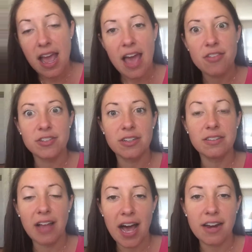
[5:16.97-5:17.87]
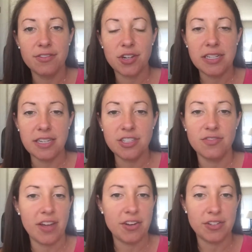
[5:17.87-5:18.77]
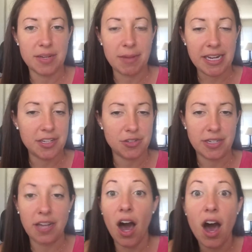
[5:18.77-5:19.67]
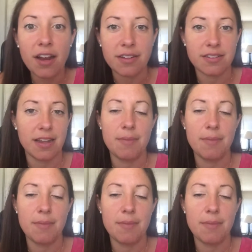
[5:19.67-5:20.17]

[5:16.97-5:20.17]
and there's a lot of translation vendors in my industry, tons.